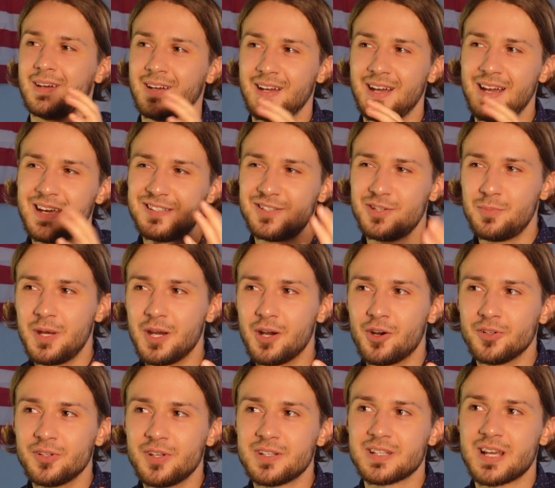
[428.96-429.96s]
money. And to be
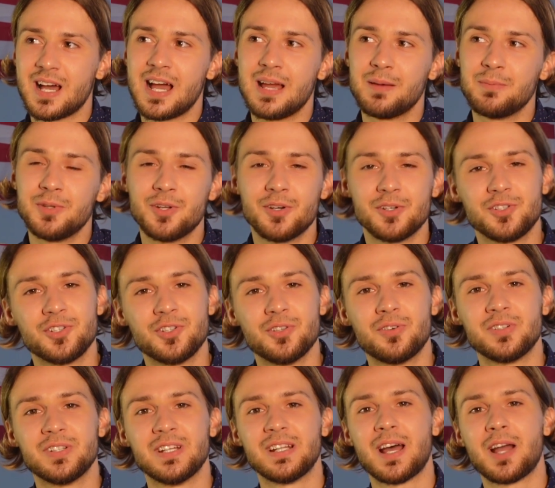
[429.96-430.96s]
honest, I am not
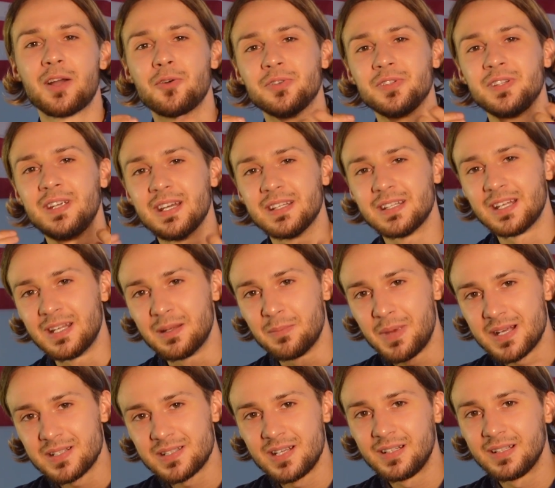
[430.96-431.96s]
sure that I could get an
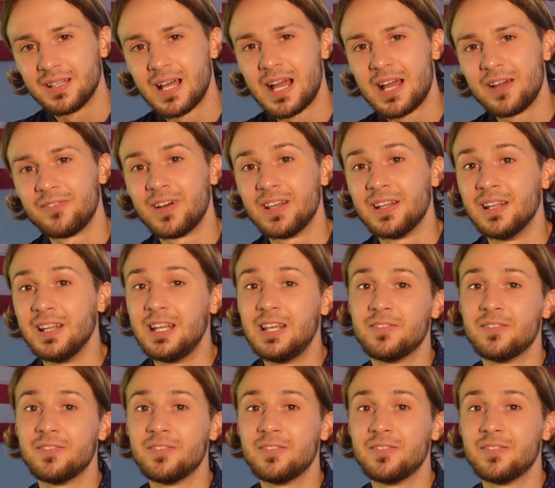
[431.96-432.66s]
amazing life and